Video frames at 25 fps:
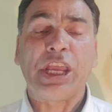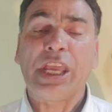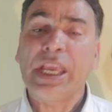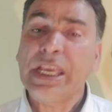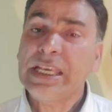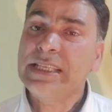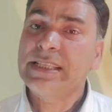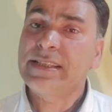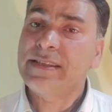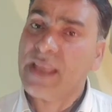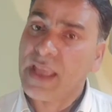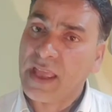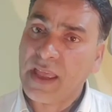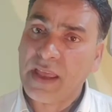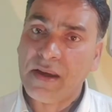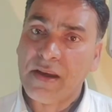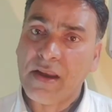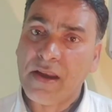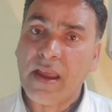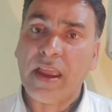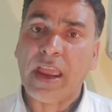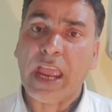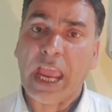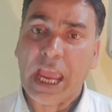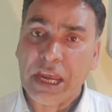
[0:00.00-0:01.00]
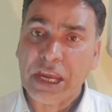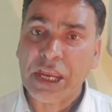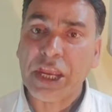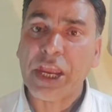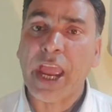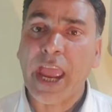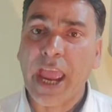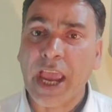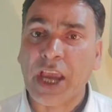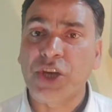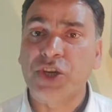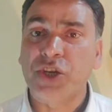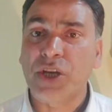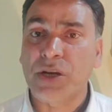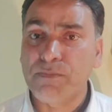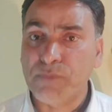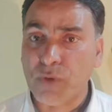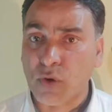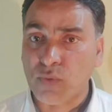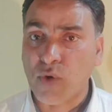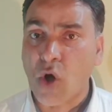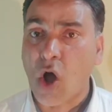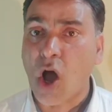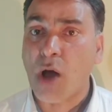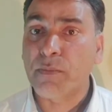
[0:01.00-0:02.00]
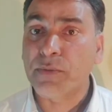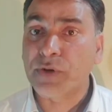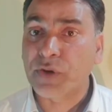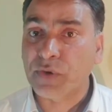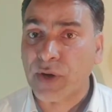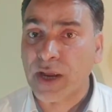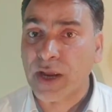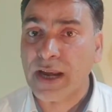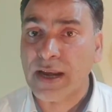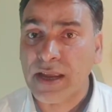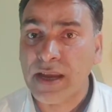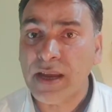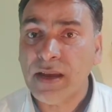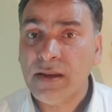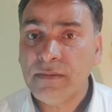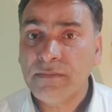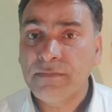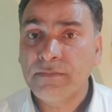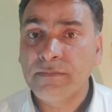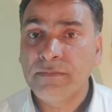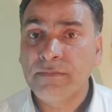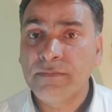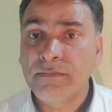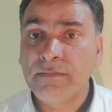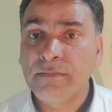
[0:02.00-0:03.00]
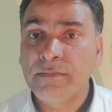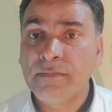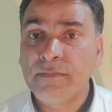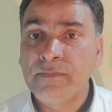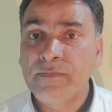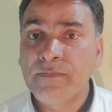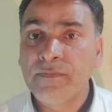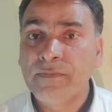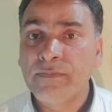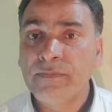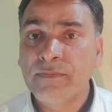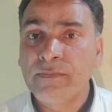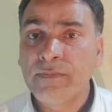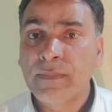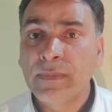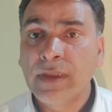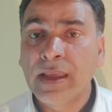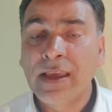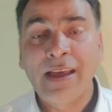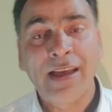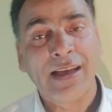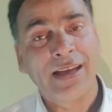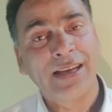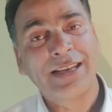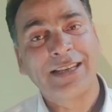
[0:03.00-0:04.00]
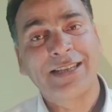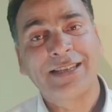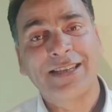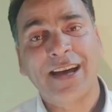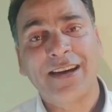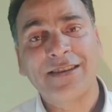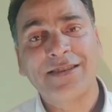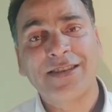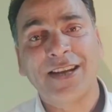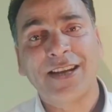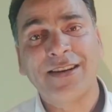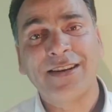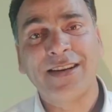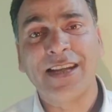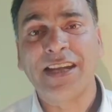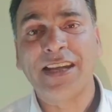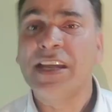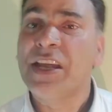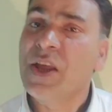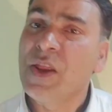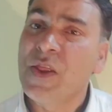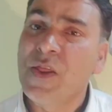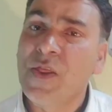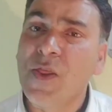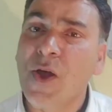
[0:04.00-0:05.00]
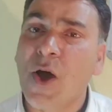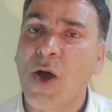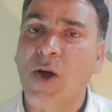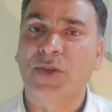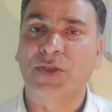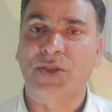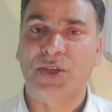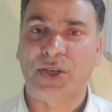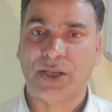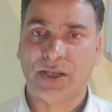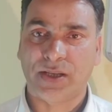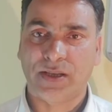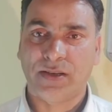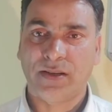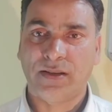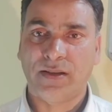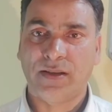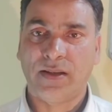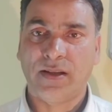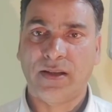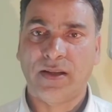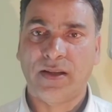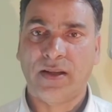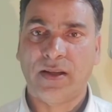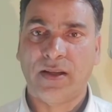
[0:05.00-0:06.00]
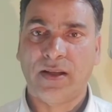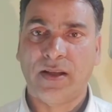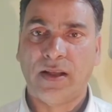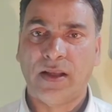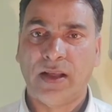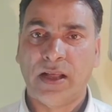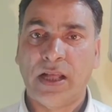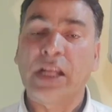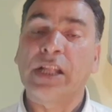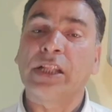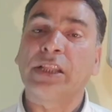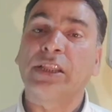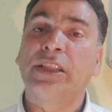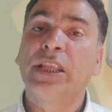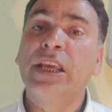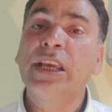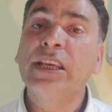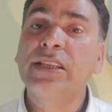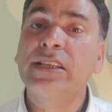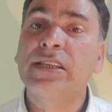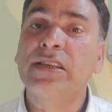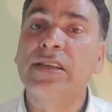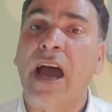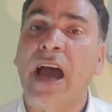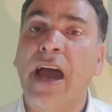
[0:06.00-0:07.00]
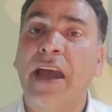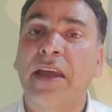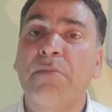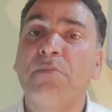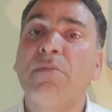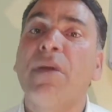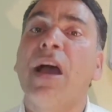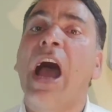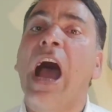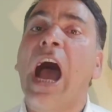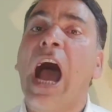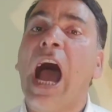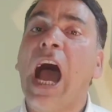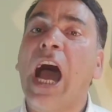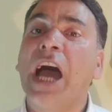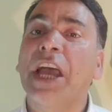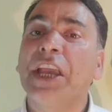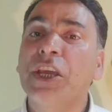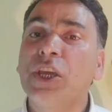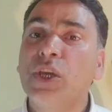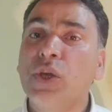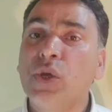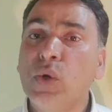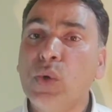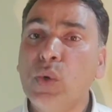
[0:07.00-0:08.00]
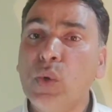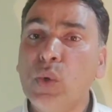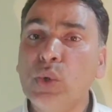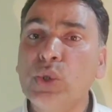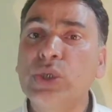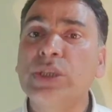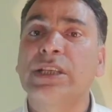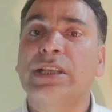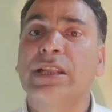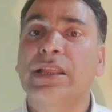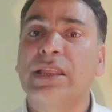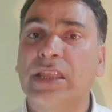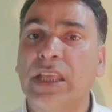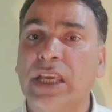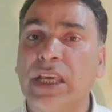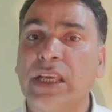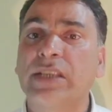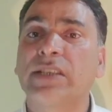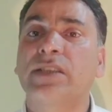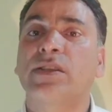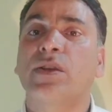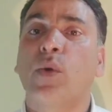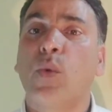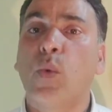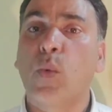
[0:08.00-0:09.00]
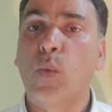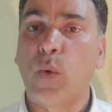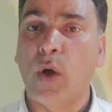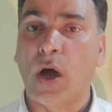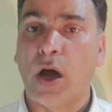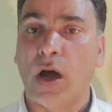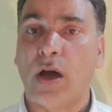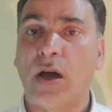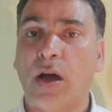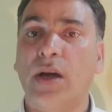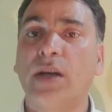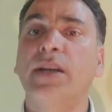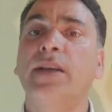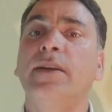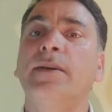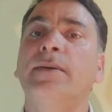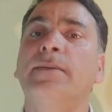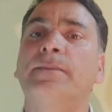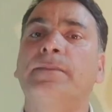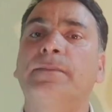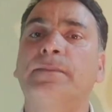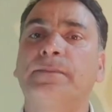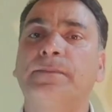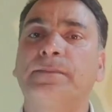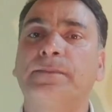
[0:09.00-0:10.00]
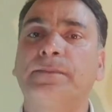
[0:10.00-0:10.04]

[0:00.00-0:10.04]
Is there any action performed really? Certainly not. This time I use this word